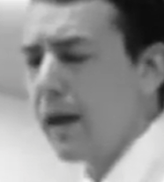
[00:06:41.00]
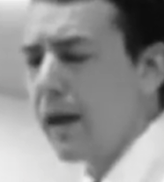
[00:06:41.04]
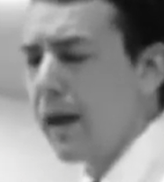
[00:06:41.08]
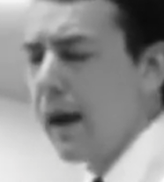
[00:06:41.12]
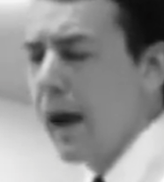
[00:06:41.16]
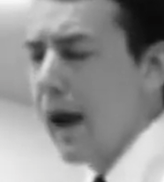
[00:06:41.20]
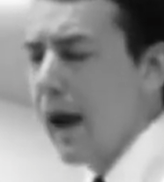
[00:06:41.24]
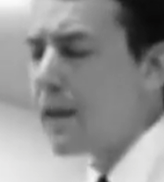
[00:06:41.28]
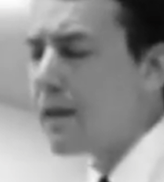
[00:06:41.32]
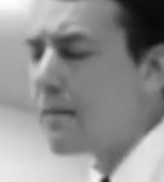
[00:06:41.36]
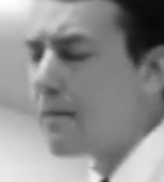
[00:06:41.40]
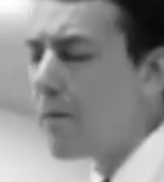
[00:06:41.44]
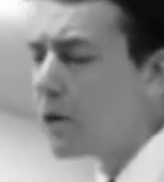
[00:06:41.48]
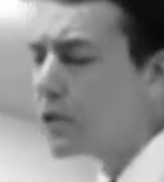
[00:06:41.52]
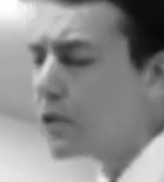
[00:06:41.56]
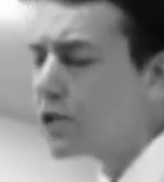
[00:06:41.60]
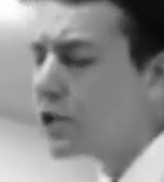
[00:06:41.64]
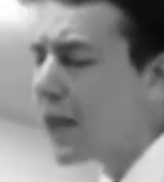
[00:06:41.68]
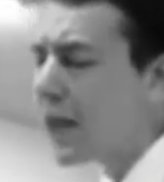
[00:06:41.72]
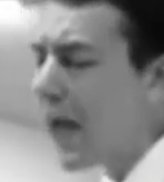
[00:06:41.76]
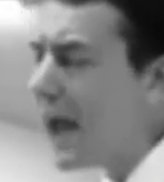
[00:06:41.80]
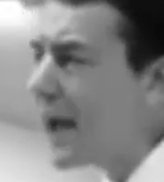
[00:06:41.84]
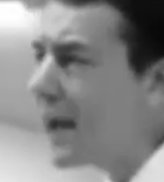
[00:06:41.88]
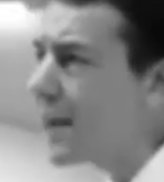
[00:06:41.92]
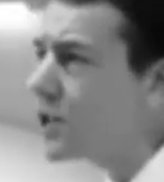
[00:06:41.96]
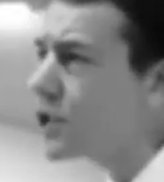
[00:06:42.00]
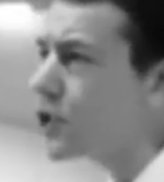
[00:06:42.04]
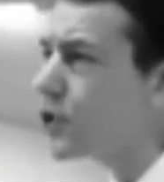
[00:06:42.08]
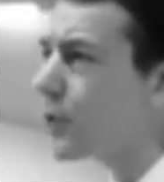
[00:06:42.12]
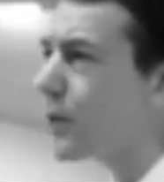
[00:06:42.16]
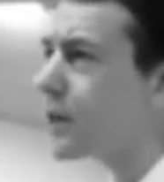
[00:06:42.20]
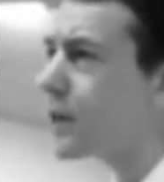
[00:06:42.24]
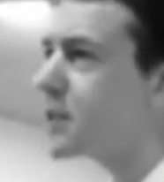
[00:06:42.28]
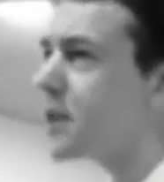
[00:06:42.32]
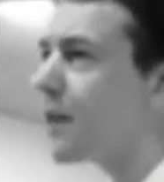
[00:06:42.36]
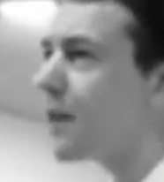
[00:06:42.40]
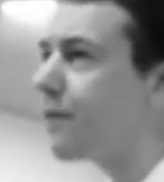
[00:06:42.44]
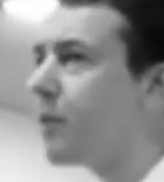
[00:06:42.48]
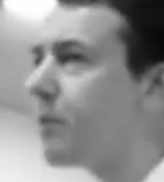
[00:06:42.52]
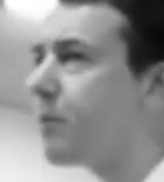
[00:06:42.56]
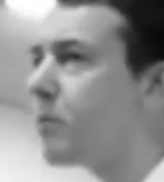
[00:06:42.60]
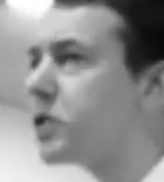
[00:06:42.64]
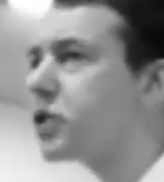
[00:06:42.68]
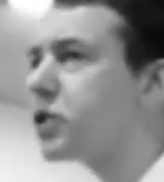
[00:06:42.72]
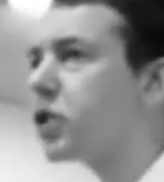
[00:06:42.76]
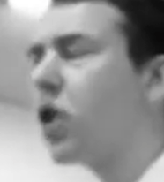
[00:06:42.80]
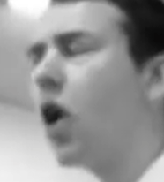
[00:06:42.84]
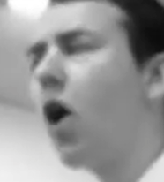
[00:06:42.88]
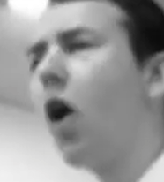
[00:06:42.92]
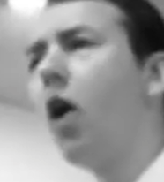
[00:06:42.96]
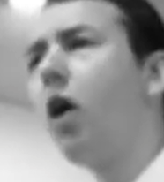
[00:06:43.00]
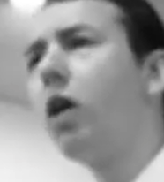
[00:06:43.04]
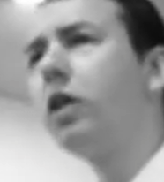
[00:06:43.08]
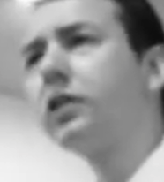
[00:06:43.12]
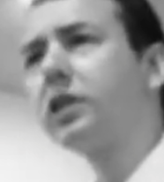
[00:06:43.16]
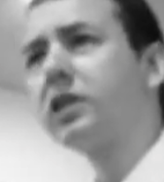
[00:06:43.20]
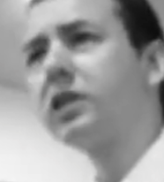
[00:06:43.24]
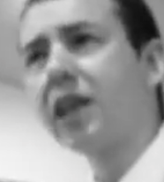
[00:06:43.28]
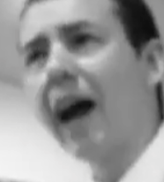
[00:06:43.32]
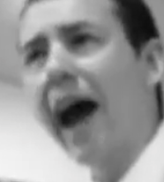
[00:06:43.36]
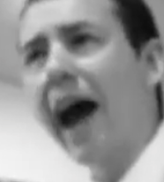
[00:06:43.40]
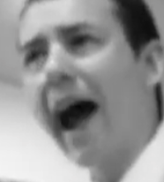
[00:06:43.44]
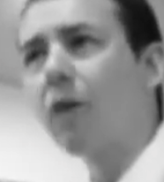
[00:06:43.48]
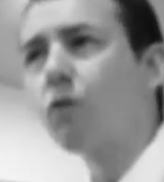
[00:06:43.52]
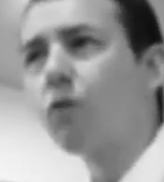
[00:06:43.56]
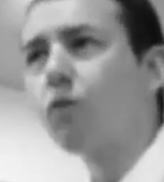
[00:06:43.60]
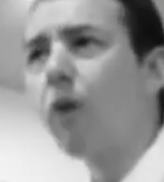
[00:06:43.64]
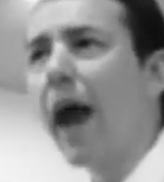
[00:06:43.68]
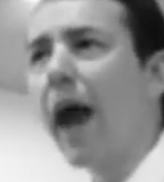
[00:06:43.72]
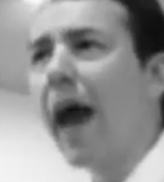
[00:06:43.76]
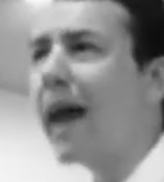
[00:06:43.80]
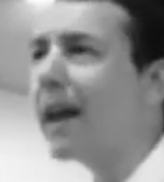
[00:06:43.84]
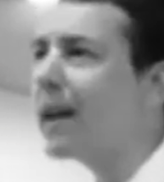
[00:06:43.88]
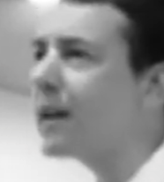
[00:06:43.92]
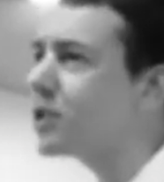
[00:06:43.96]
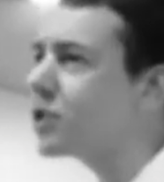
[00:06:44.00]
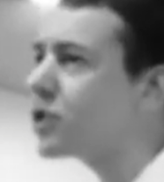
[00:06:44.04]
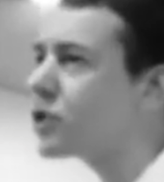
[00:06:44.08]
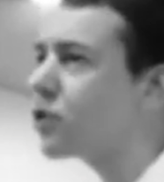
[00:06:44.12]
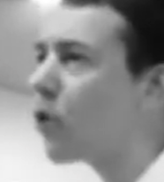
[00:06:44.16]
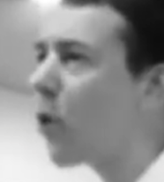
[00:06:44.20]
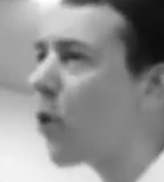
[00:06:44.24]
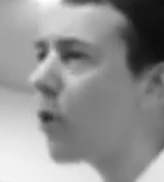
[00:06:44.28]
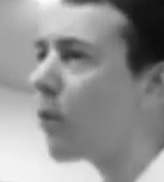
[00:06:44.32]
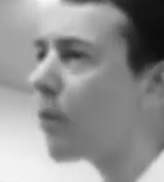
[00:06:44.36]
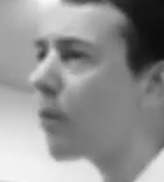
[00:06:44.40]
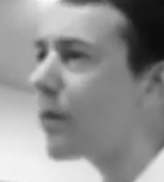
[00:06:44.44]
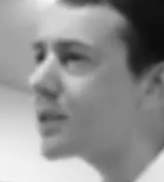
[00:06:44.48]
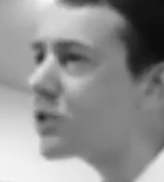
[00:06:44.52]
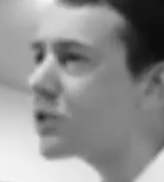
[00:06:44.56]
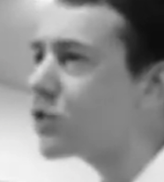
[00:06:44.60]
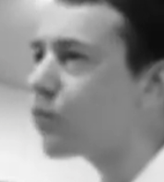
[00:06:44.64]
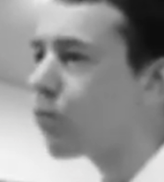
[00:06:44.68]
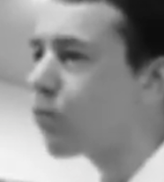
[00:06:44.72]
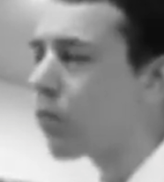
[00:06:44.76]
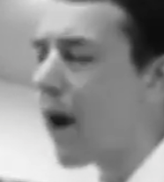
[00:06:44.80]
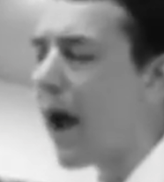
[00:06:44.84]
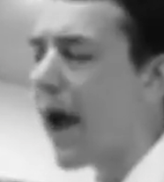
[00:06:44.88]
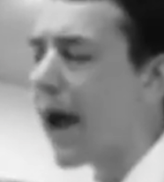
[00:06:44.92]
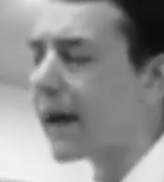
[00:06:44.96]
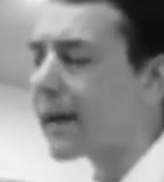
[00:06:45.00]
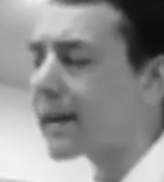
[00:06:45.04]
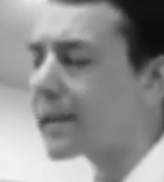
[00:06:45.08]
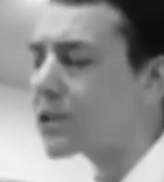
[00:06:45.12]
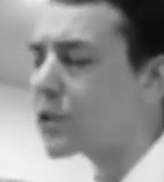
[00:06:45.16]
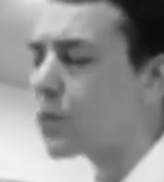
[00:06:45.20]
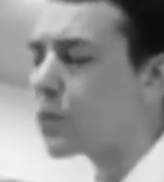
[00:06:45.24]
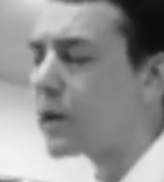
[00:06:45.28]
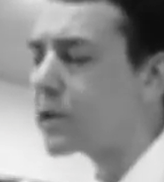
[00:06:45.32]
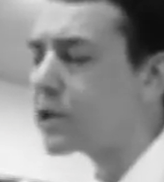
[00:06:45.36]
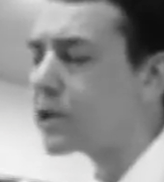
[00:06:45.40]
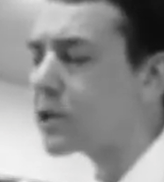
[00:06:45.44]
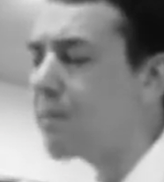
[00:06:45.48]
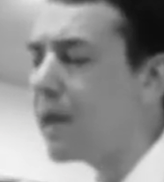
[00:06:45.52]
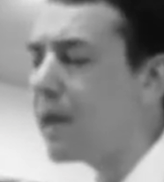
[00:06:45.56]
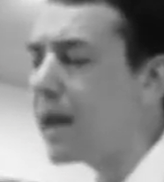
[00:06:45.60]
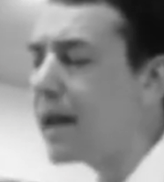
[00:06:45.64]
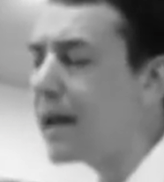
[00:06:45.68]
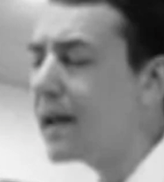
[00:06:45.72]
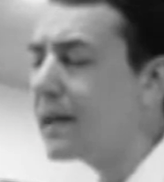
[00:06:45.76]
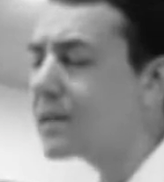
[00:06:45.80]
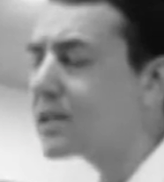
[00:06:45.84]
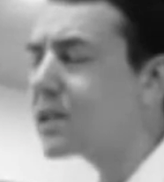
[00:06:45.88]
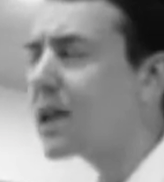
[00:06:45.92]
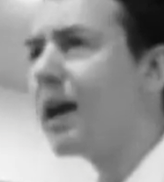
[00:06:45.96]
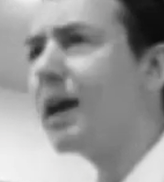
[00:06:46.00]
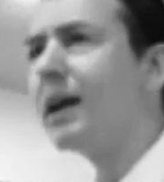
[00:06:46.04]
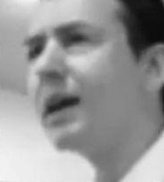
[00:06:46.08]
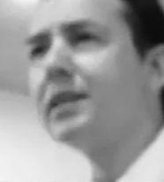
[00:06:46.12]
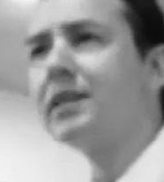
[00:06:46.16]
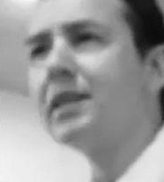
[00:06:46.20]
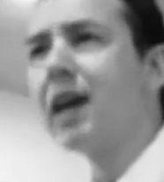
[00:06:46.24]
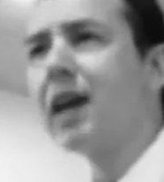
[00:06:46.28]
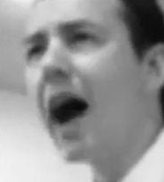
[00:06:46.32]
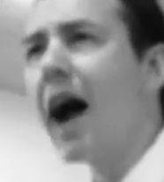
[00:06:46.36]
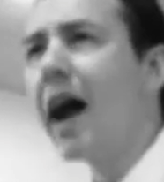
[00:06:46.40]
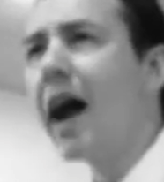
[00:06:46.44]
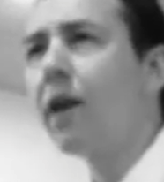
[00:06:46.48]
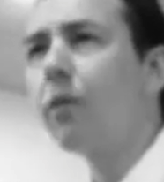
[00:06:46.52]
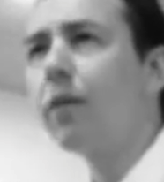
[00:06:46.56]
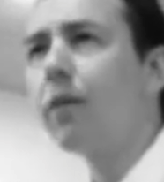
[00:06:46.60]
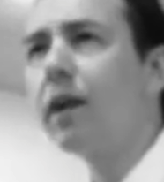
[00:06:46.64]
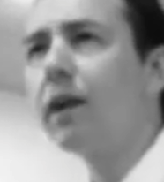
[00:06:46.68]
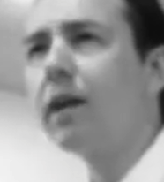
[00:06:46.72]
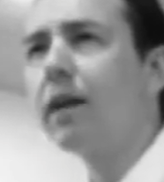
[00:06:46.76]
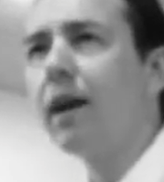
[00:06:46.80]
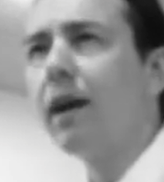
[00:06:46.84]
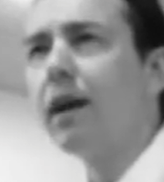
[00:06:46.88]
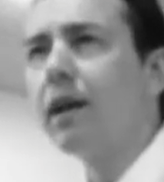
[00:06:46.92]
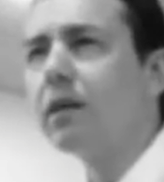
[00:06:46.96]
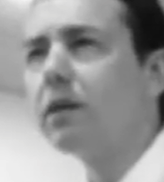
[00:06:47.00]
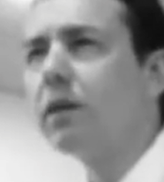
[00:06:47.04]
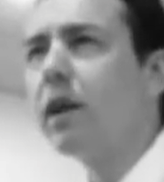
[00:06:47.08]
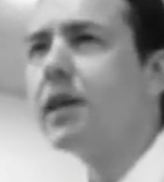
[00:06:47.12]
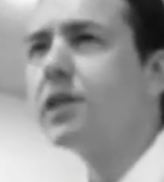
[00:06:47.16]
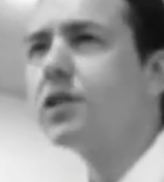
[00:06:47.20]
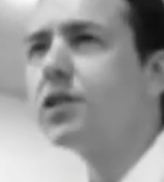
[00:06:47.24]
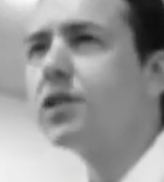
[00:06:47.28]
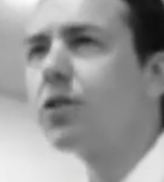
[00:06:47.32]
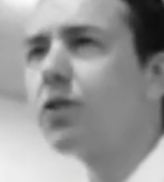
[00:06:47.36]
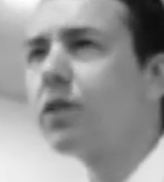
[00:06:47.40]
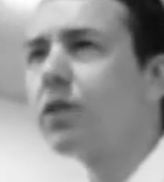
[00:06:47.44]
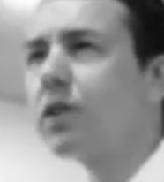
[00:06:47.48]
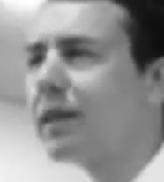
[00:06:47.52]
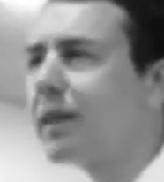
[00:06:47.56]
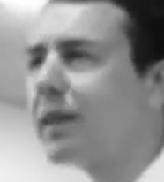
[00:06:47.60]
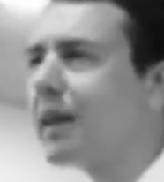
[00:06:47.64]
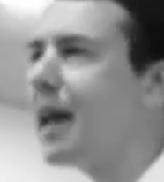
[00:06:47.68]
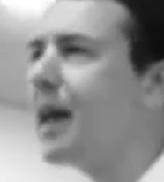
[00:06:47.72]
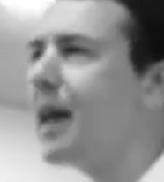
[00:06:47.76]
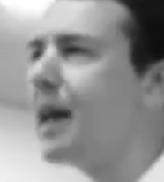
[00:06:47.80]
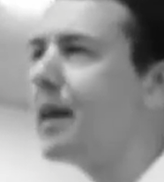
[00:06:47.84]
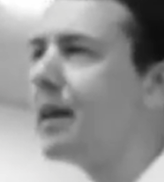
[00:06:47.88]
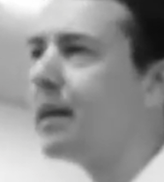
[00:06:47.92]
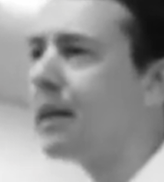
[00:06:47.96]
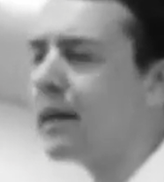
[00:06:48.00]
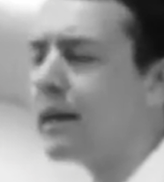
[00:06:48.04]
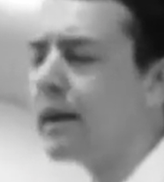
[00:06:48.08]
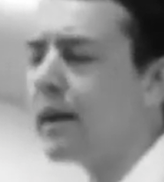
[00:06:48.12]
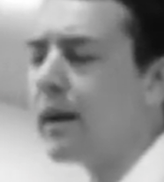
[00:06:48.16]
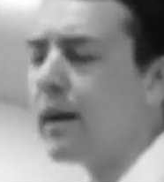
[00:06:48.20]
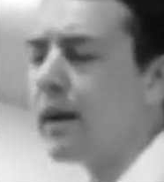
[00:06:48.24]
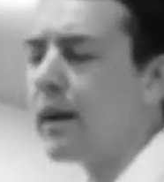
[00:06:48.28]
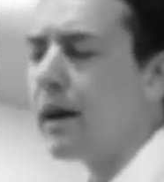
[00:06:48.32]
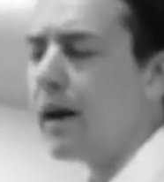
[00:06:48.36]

And the most dangerous of them was called Tyrannosaurus rex, which means tyrant lizard king,